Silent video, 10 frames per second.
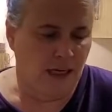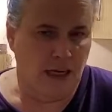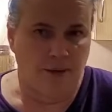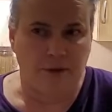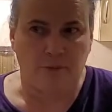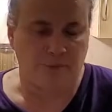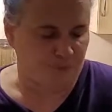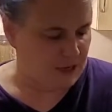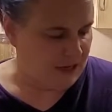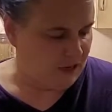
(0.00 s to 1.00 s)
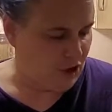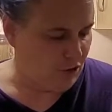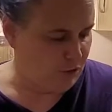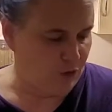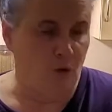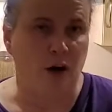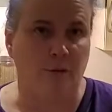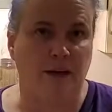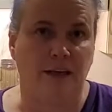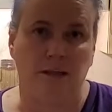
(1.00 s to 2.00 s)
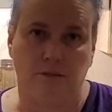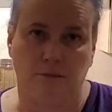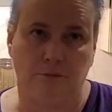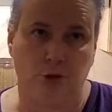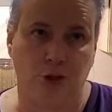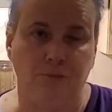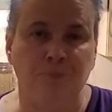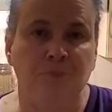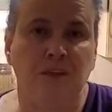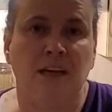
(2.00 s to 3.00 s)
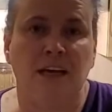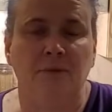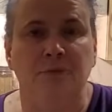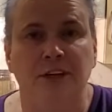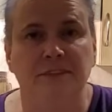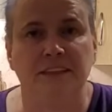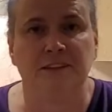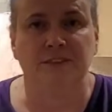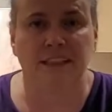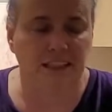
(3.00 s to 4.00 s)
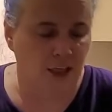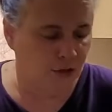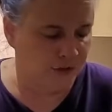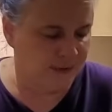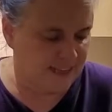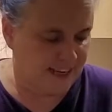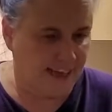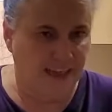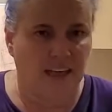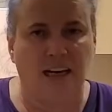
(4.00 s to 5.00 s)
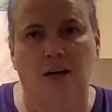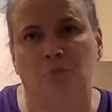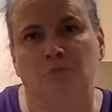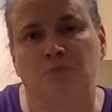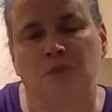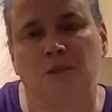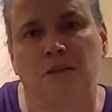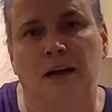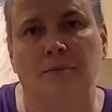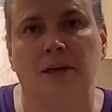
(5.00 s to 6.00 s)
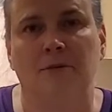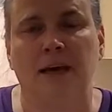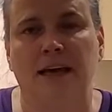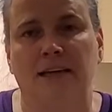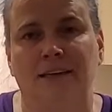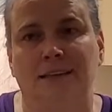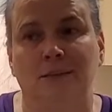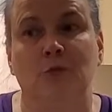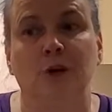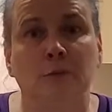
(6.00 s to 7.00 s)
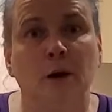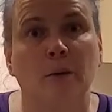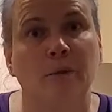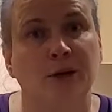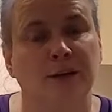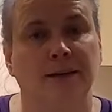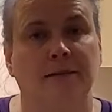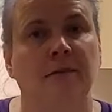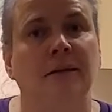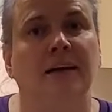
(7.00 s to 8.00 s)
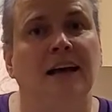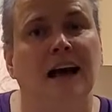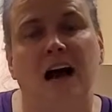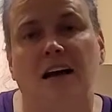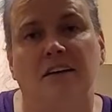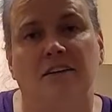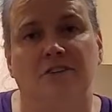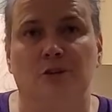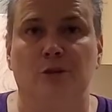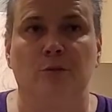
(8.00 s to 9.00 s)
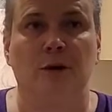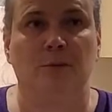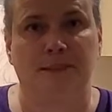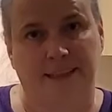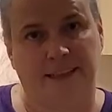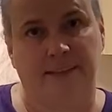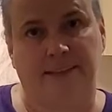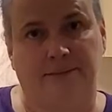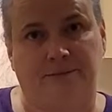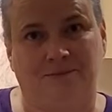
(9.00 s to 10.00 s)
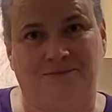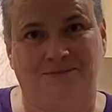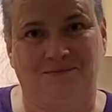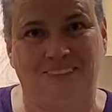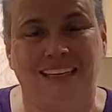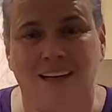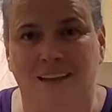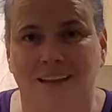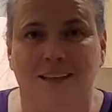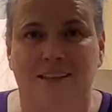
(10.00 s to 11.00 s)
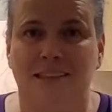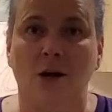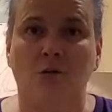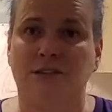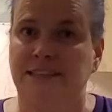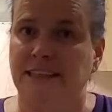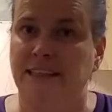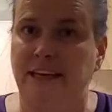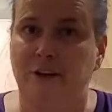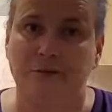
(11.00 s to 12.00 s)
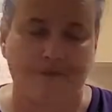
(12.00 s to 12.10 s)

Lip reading: and along with the watermelon pudding in previous videos. And I'm going to make some rhubarb pudding out of the rhubarb sticks. So we'll see you later.